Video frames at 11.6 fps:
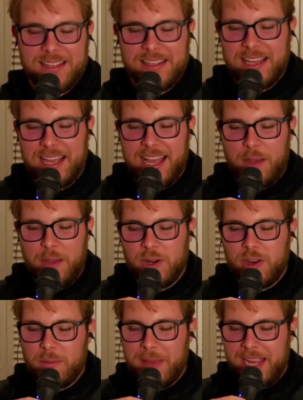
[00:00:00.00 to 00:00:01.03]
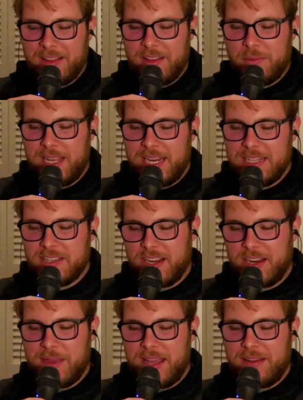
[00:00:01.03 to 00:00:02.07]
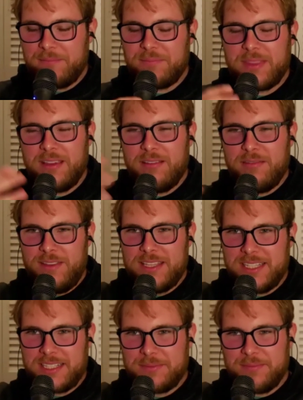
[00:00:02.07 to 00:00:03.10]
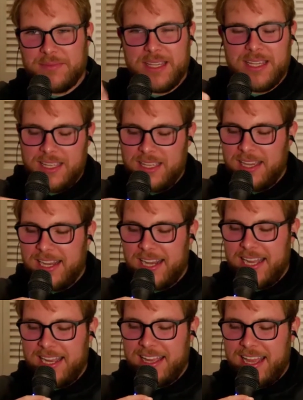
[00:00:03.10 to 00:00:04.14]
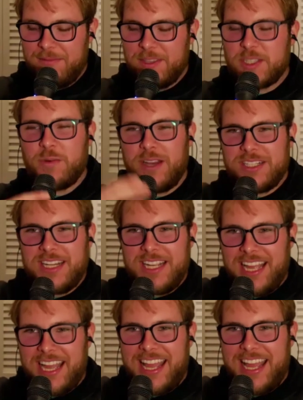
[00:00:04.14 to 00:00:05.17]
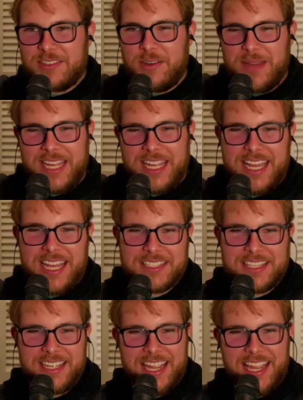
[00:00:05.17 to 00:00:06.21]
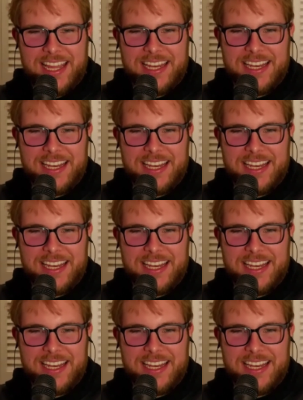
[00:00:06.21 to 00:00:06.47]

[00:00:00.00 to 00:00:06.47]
I want to go back a little bit and talk about physics. I have this question I asked all my guests, and